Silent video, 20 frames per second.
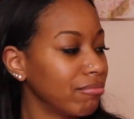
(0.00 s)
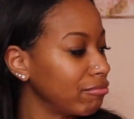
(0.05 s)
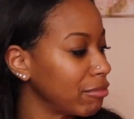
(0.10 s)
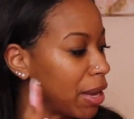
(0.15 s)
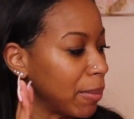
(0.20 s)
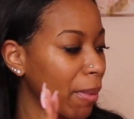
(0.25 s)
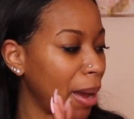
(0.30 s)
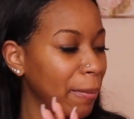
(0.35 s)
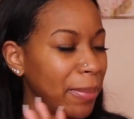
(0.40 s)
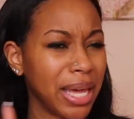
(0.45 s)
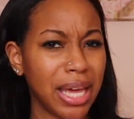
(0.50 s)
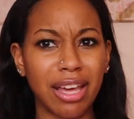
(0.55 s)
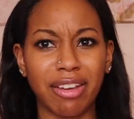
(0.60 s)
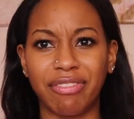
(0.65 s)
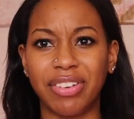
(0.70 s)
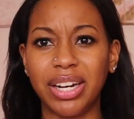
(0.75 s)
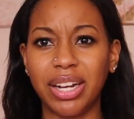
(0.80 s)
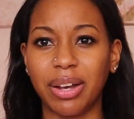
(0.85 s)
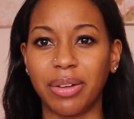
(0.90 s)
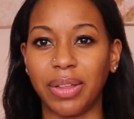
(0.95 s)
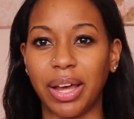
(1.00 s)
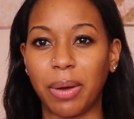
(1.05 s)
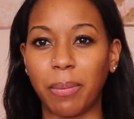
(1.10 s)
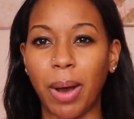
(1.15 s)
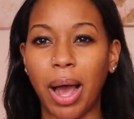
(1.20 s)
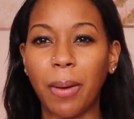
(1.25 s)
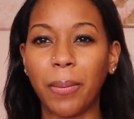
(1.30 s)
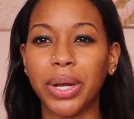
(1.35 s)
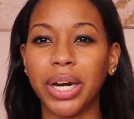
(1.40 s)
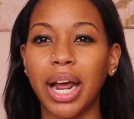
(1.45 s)
in my pink video. Like,
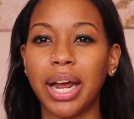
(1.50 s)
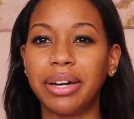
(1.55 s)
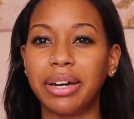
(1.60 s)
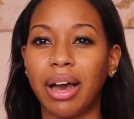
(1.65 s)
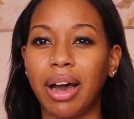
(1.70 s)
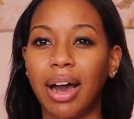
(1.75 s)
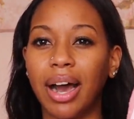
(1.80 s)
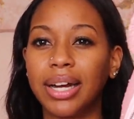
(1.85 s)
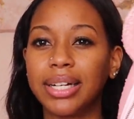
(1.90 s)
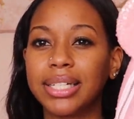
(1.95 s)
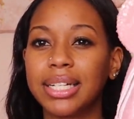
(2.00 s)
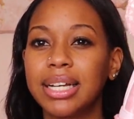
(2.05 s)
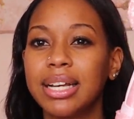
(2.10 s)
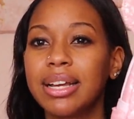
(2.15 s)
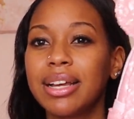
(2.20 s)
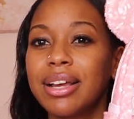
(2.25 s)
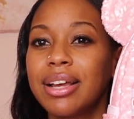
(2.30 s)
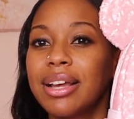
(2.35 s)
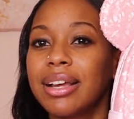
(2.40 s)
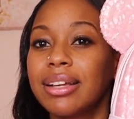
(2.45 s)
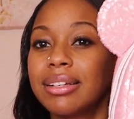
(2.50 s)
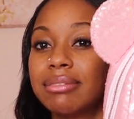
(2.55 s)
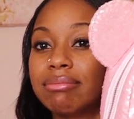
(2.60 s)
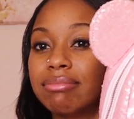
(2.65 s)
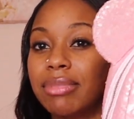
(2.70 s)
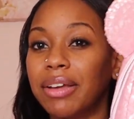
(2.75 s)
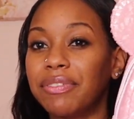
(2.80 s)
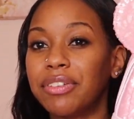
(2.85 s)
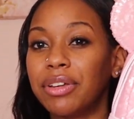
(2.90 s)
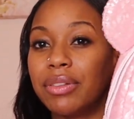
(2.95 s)
why would I not?
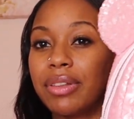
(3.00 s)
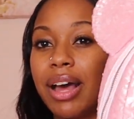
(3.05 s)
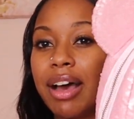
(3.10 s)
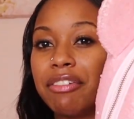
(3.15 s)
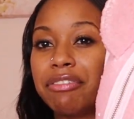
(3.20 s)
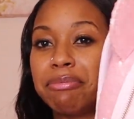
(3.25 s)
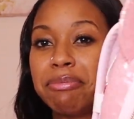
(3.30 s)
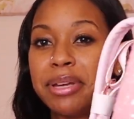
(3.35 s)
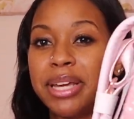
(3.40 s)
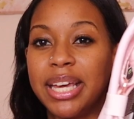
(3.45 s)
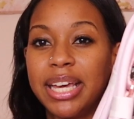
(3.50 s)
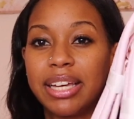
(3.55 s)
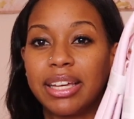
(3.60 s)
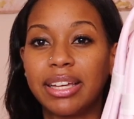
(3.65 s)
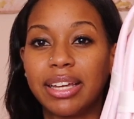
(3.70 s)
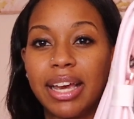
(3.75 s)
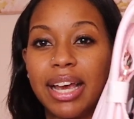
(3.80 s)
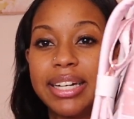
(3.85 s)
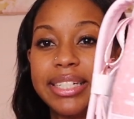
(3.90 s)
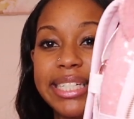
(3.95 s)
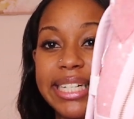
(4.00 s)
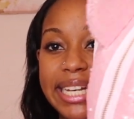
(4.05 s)
If you love pink and